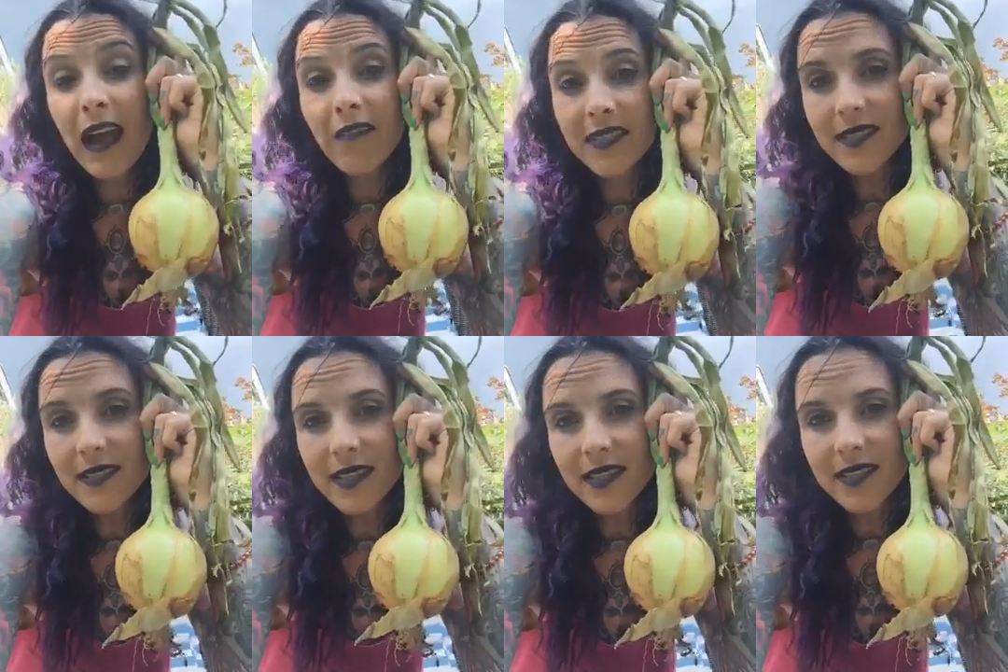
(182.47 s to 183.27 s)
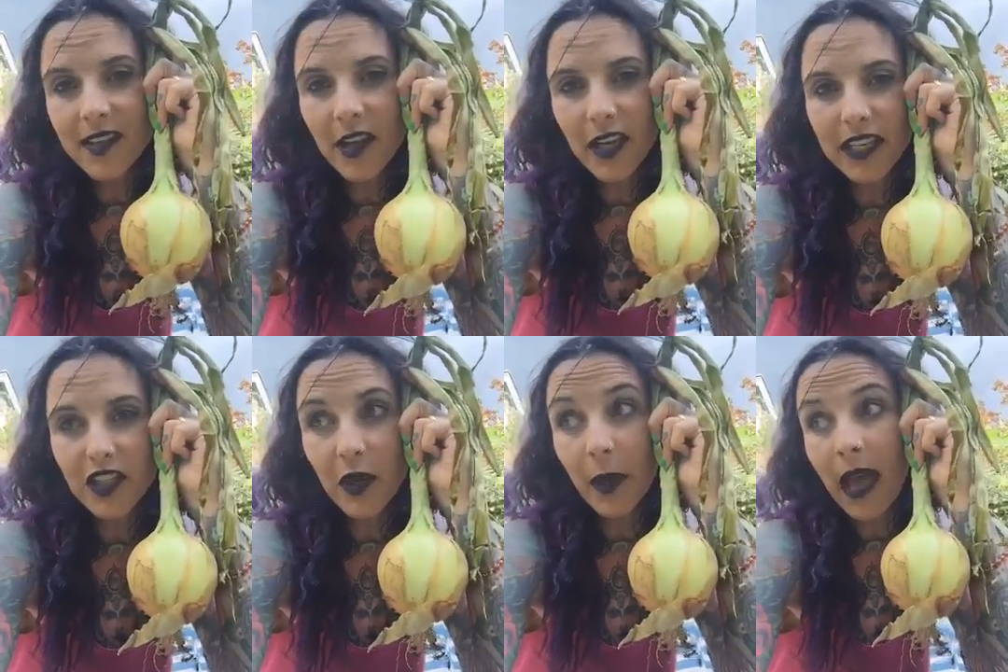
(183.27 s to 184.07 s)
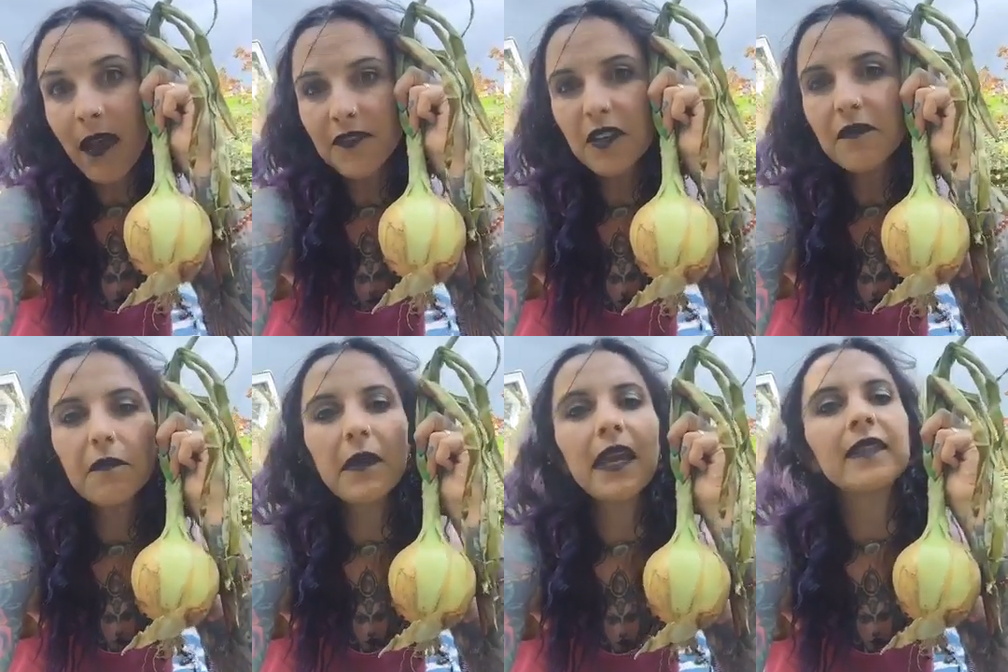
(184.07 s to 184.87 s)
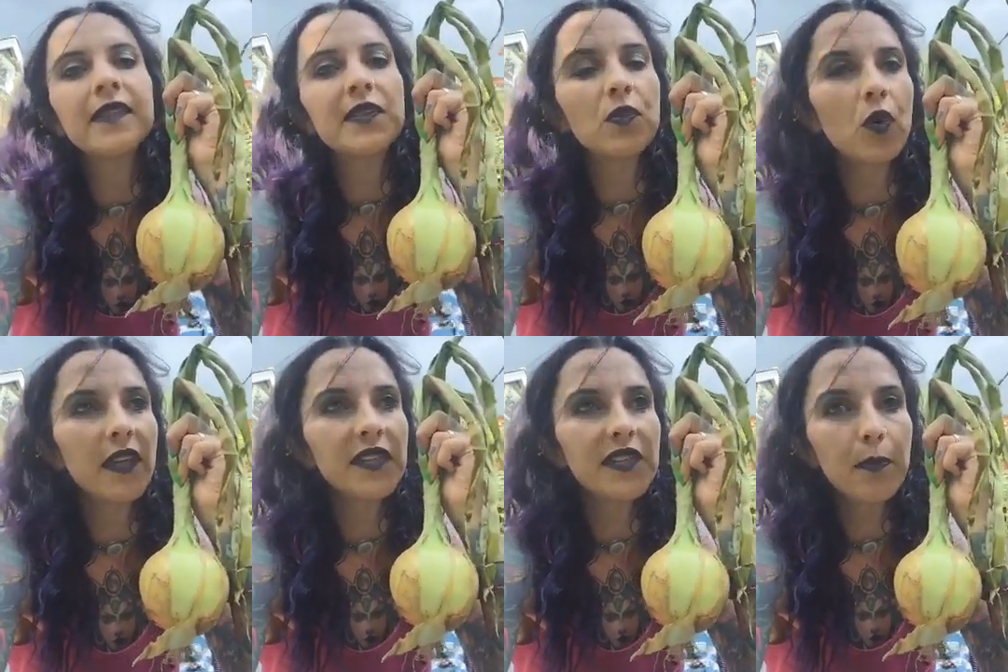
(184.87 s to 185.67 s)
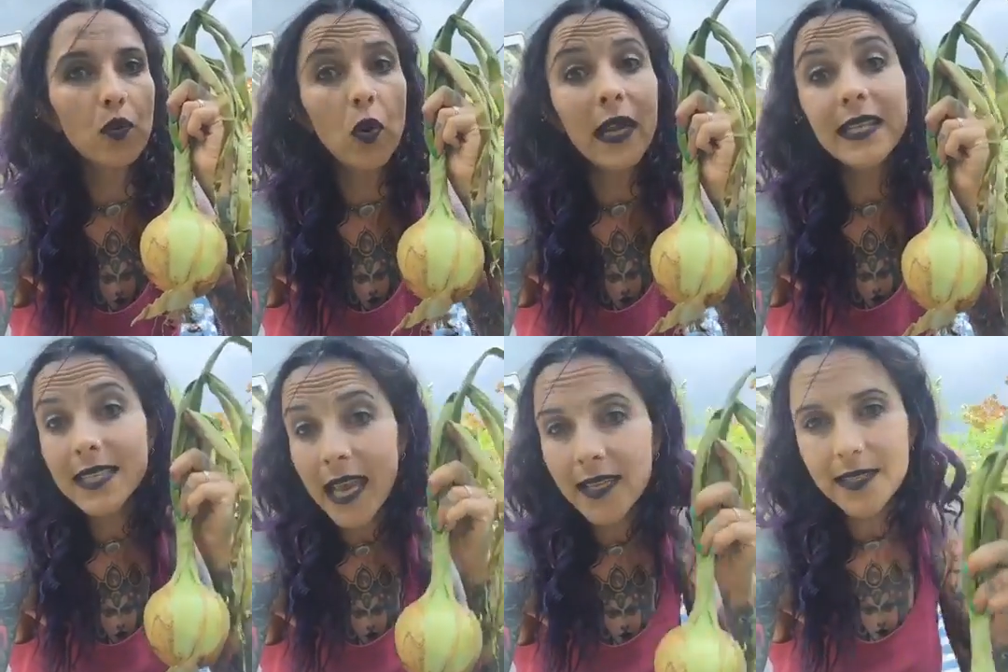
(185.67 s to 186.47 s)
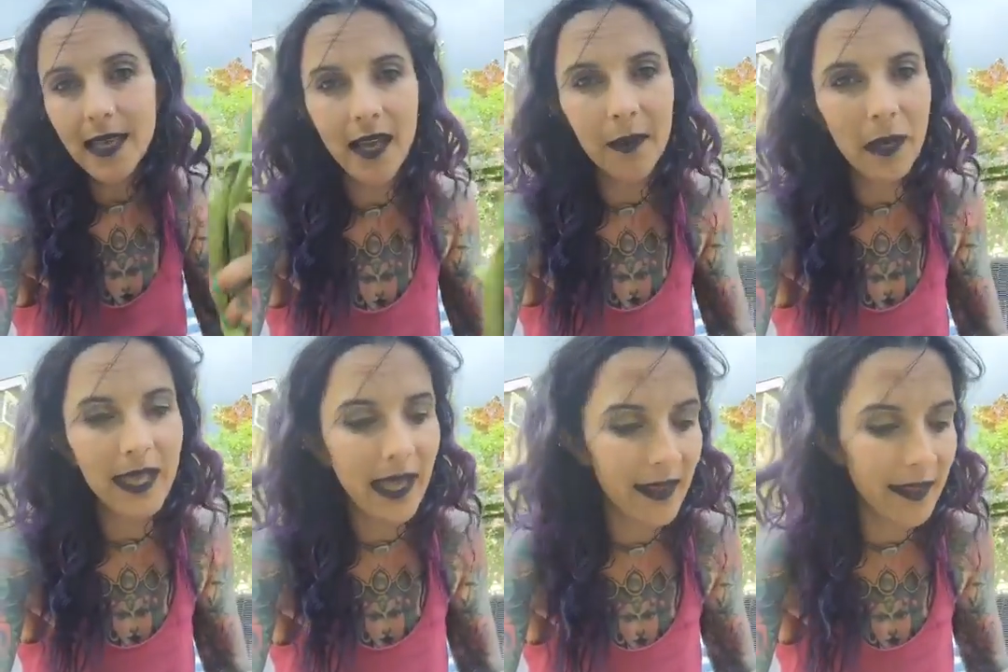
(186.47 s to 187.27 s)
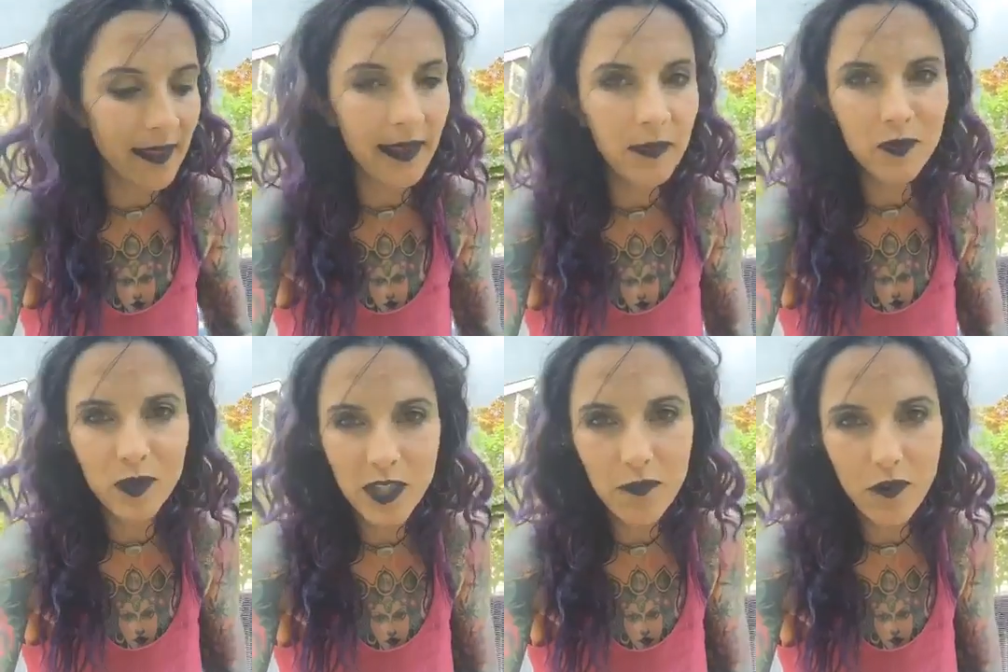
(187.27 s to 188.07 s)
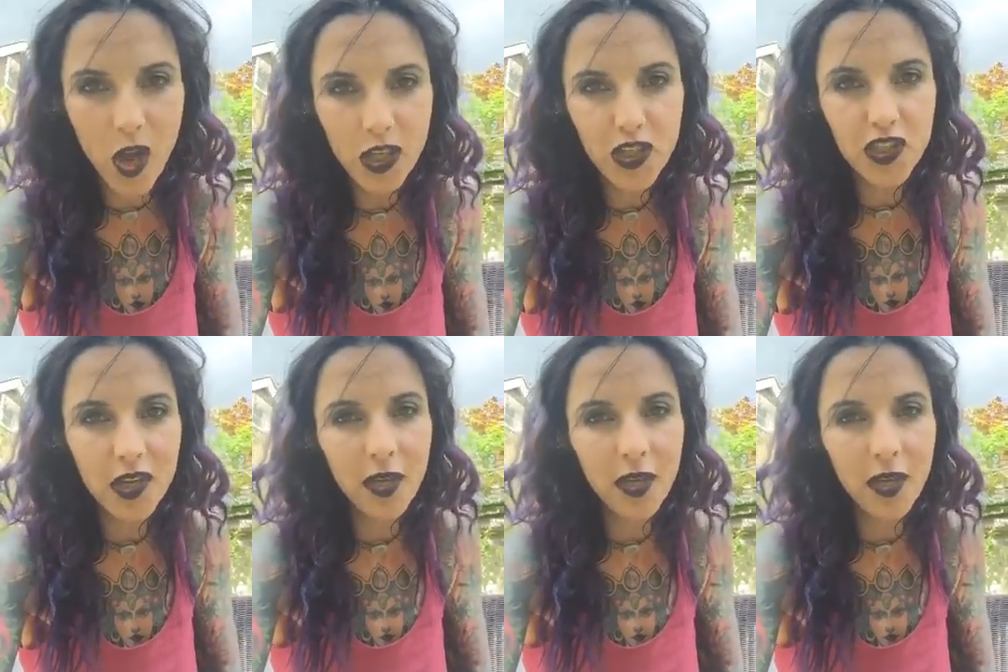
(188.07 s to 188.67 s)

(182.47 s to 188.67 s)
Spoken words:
essences certainly do and have done for me, and this is what they support. It takes time, like anything. We don't rush.